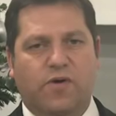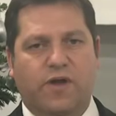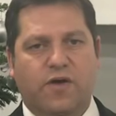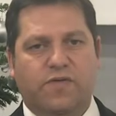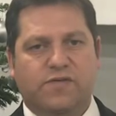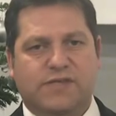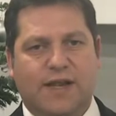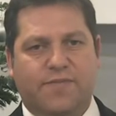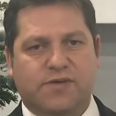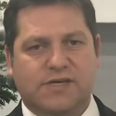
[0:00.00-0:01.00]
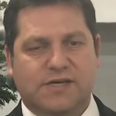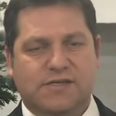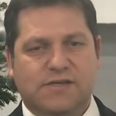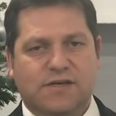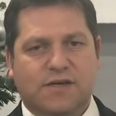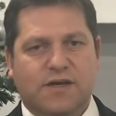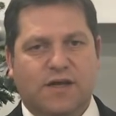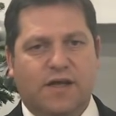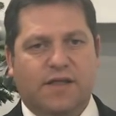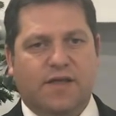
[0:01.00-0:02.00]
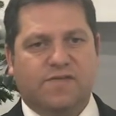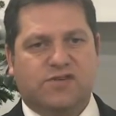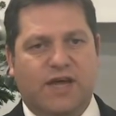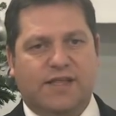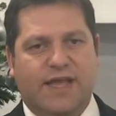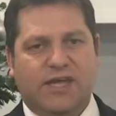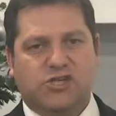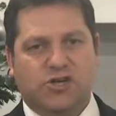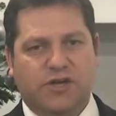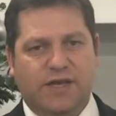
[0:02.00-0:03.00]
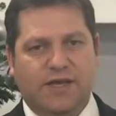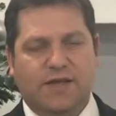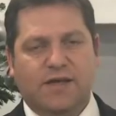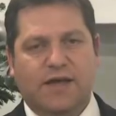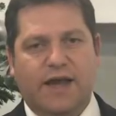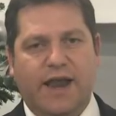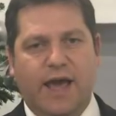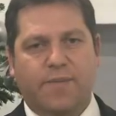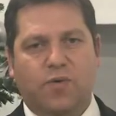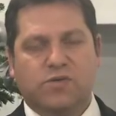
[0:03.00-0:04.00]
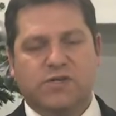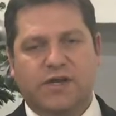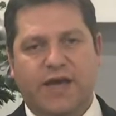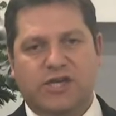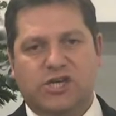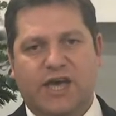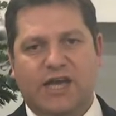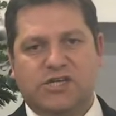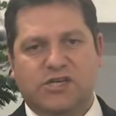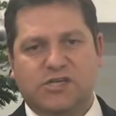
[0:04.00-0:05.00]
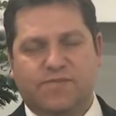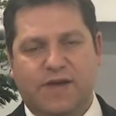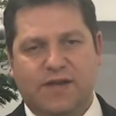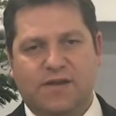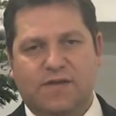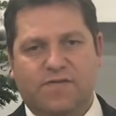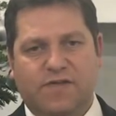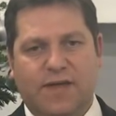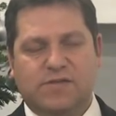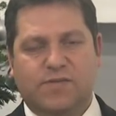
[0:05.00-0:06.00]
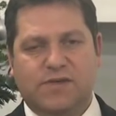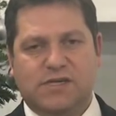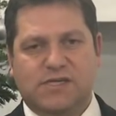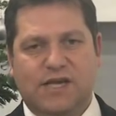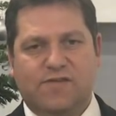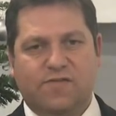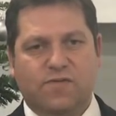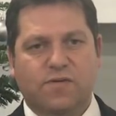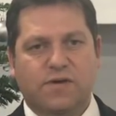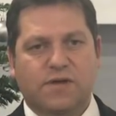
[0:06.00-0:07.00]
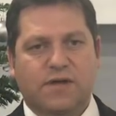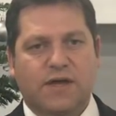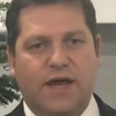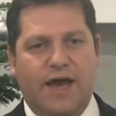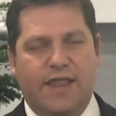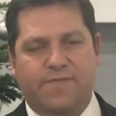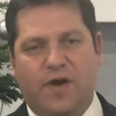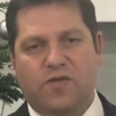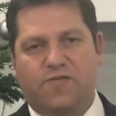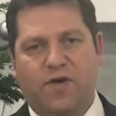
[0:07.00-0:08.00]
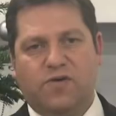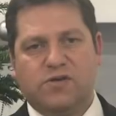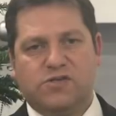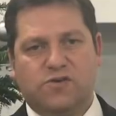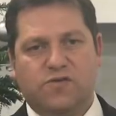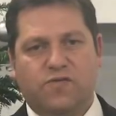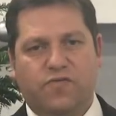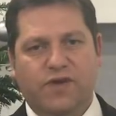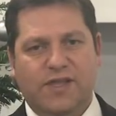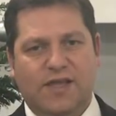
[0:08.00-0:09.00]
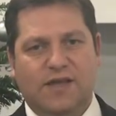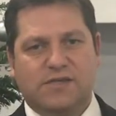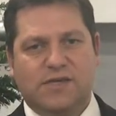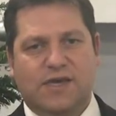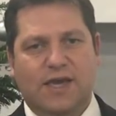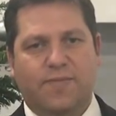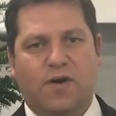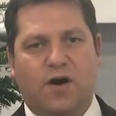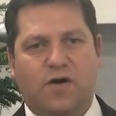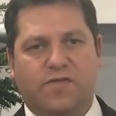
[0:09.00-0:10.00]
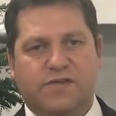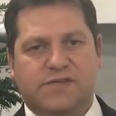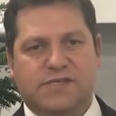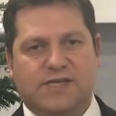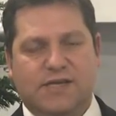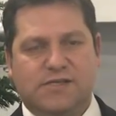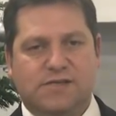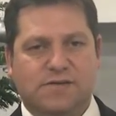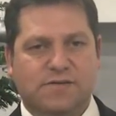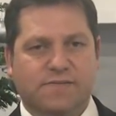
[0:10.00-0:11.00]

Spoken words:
well-known celebrities that have shared their journey and how important education has been for them to be successful. And they both focus on reading as a key part of the success.